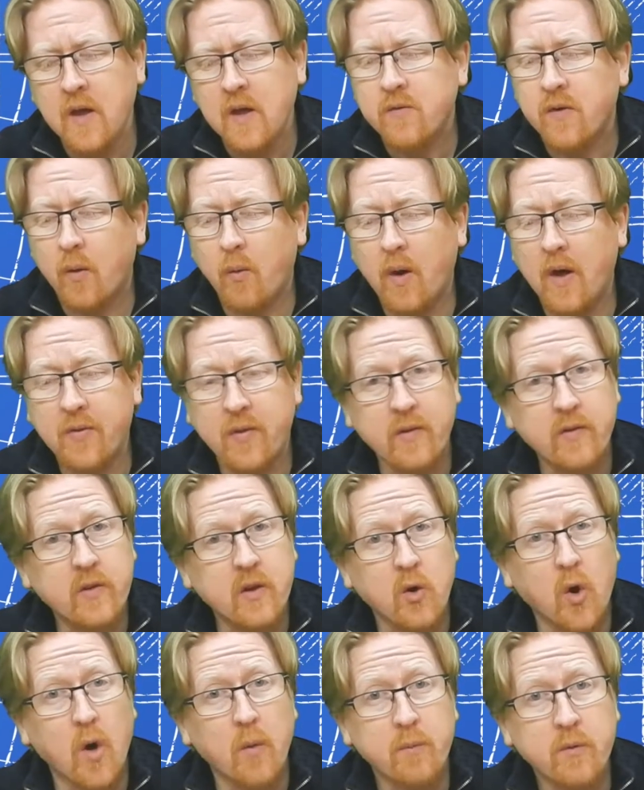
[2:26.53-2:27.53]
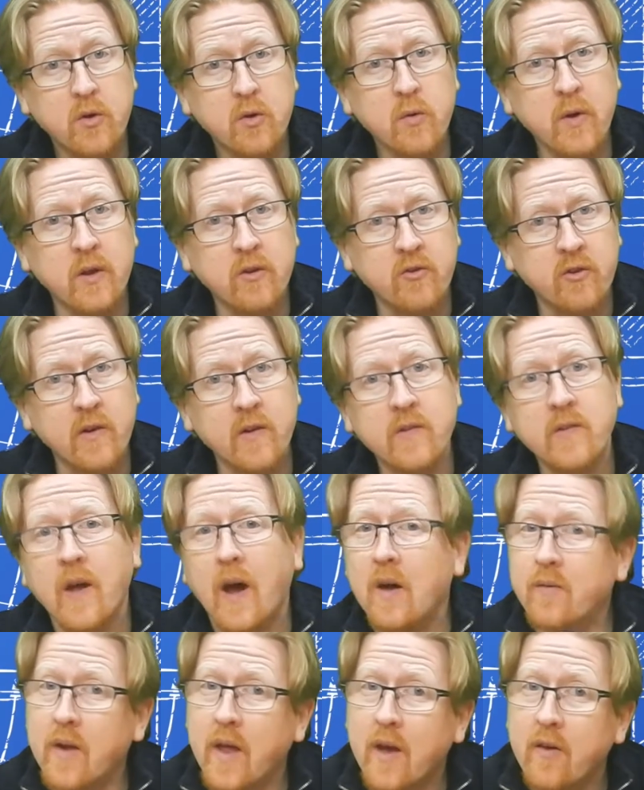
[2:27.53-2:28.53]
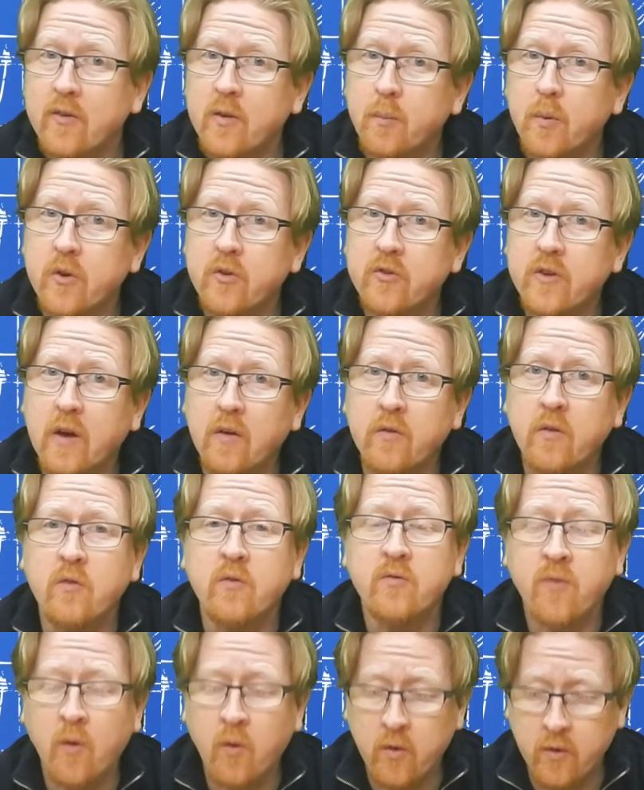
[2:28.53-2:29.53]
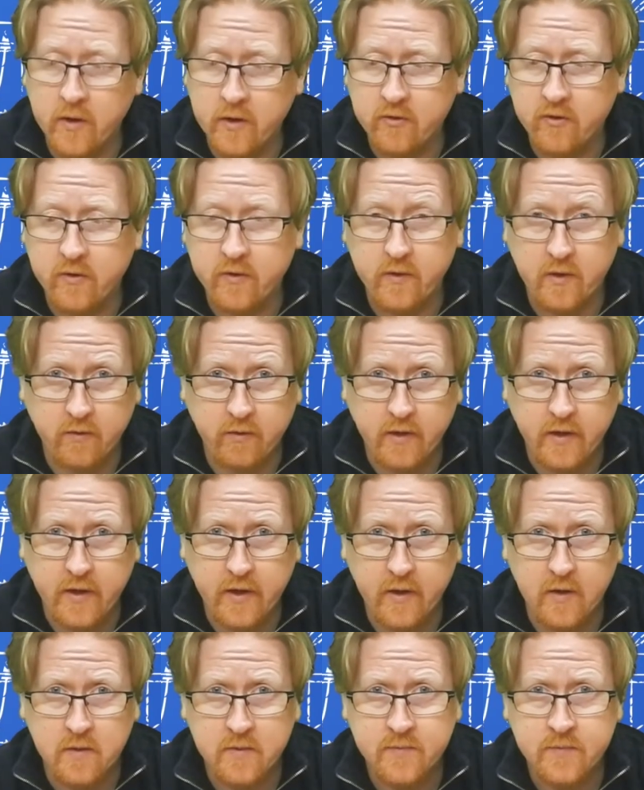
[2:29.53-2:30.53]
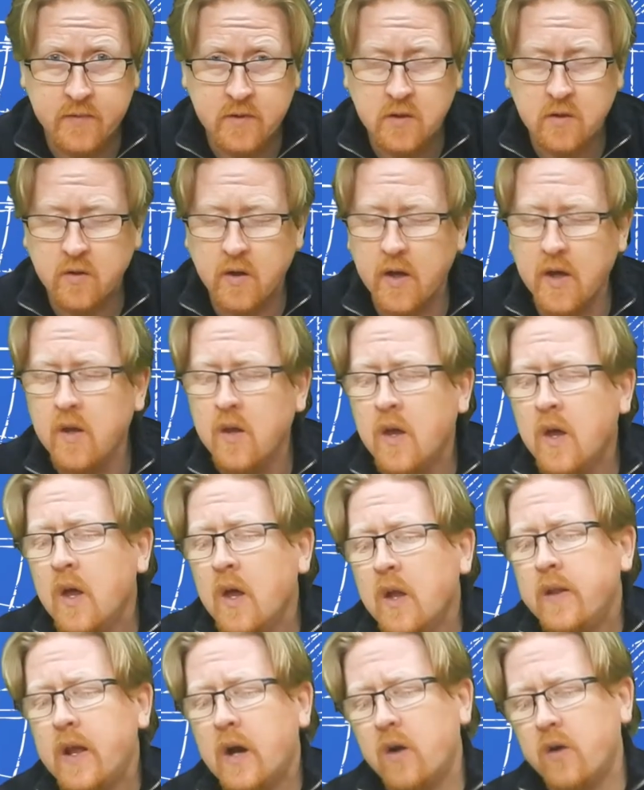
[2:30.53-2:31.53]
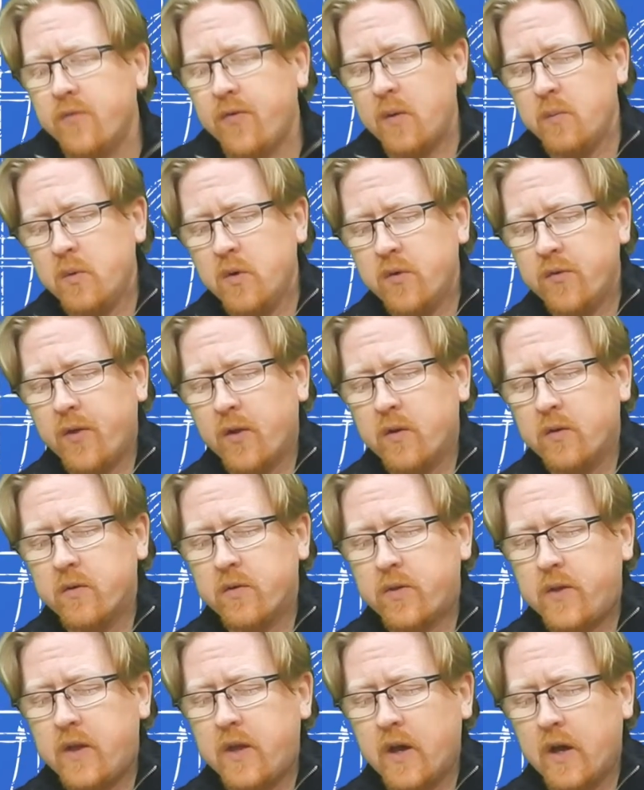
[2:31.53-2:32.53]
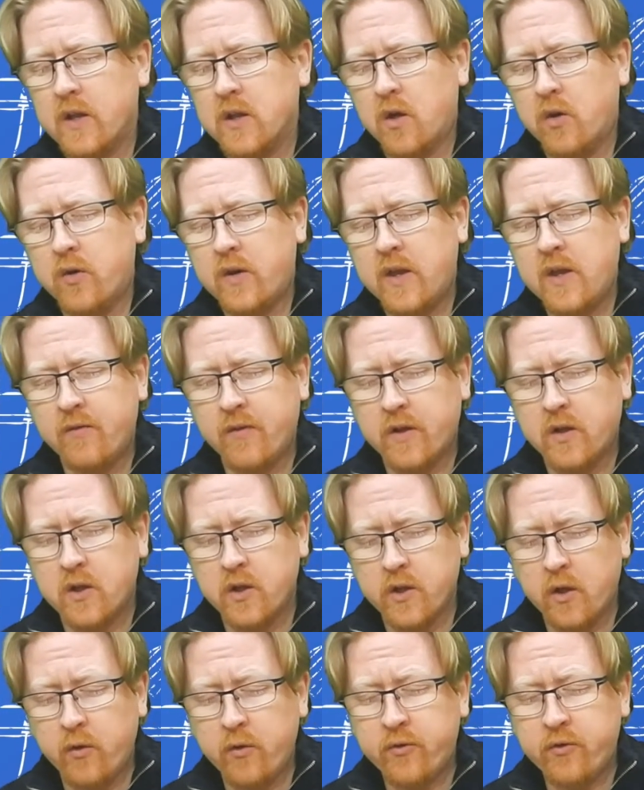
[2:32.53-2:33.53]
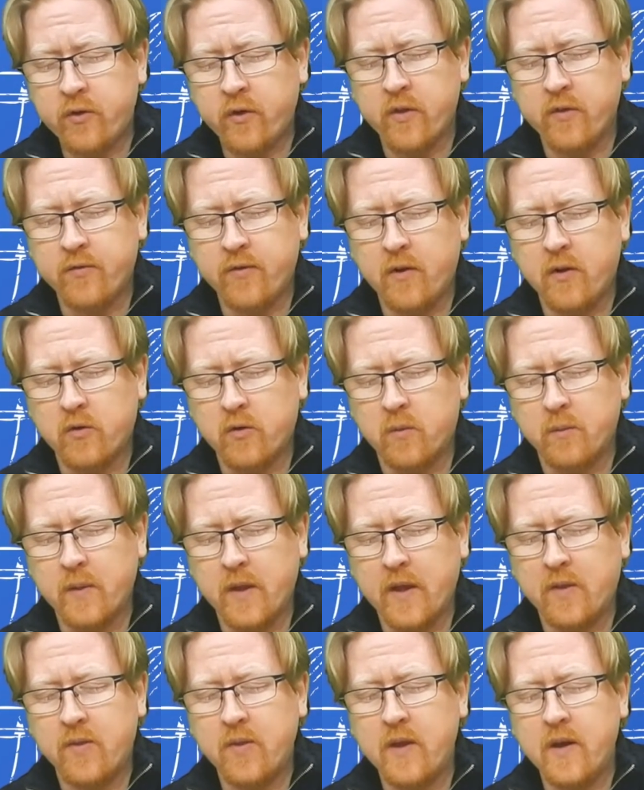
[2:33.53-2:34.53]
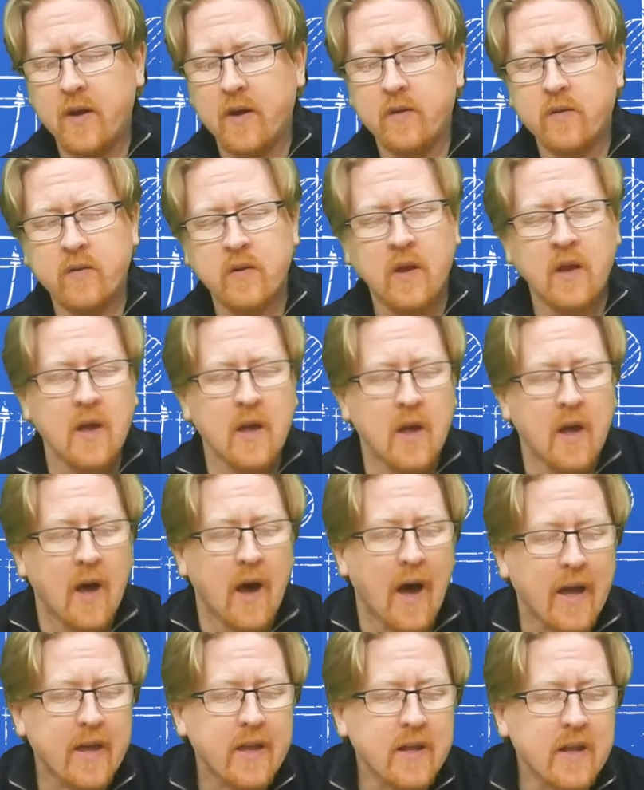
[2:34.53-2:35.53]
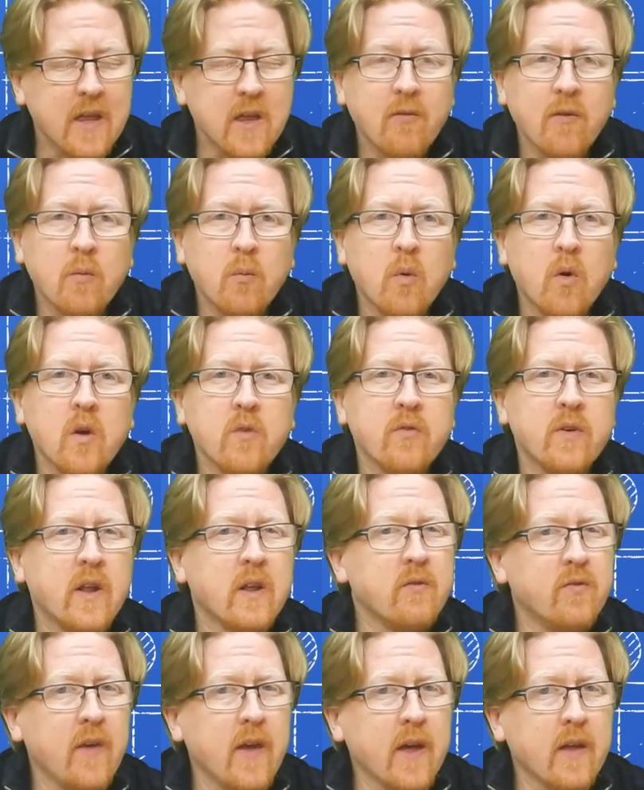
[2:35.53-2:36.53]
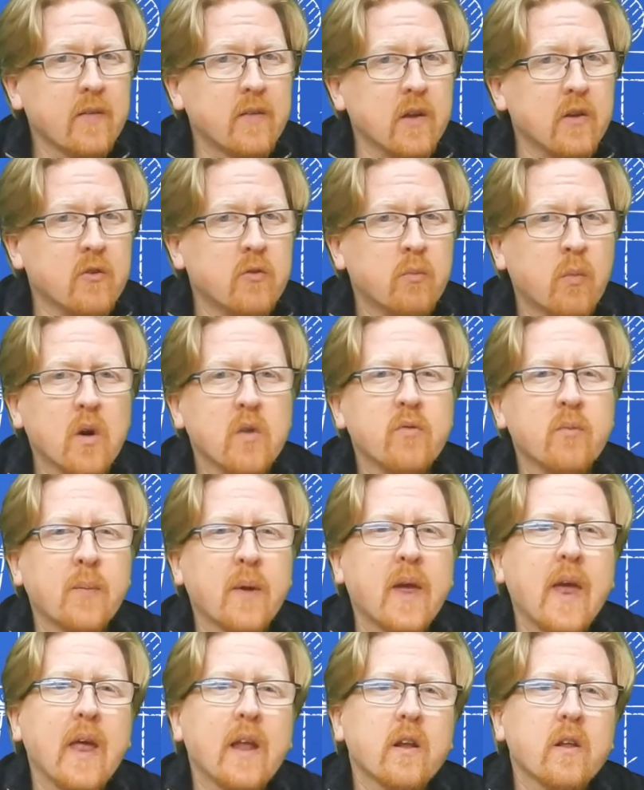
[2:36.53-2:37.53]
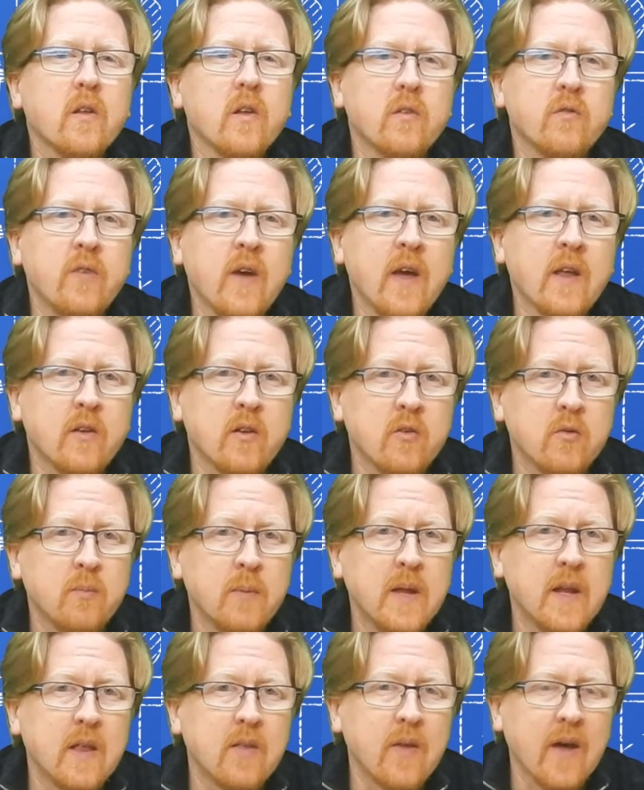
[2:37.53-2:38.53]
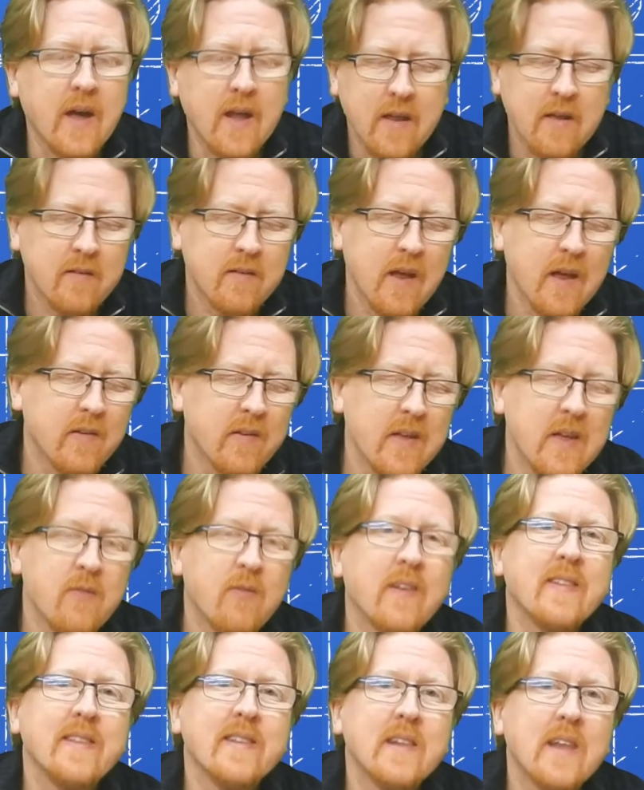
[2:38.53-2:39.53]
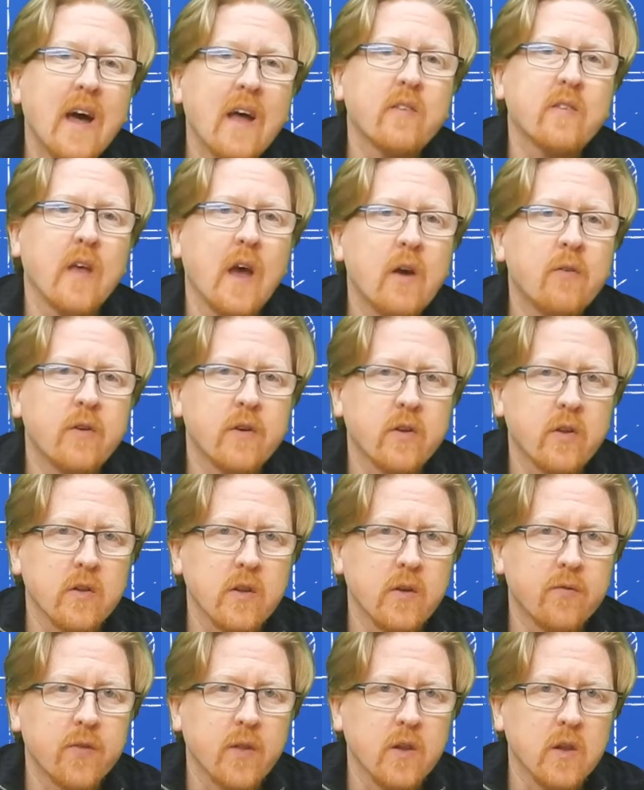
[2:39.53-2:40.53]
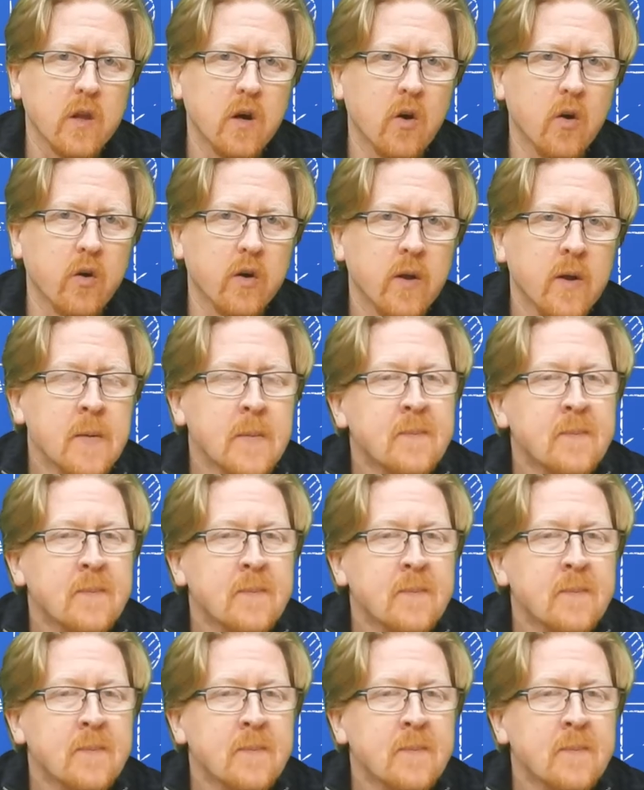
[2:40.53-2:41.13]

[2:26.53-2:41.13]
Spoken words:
If I want this to go up 2 inches, I'm gonna have to push down 4 inches over here, okay? Now, if I move the load even closer to the fulcrum like this, I get even more of an advantage, more of a mechanical advantage, meaning that it takes even less effort to lift the load.